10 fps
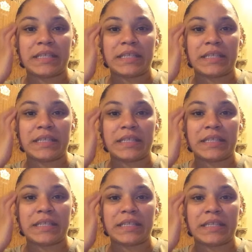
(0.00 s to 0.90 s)

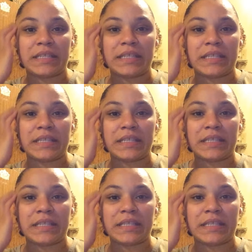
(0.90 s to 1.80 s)

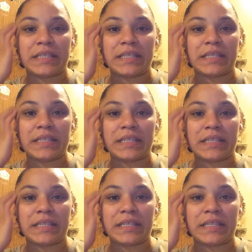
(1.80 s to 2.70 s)

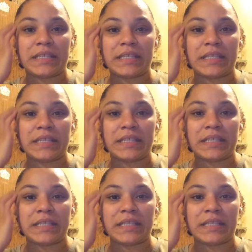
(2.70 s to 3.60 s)

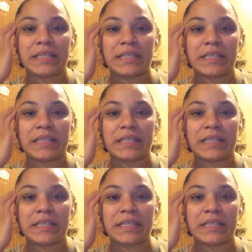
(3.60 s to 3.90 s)
Nobody speaks.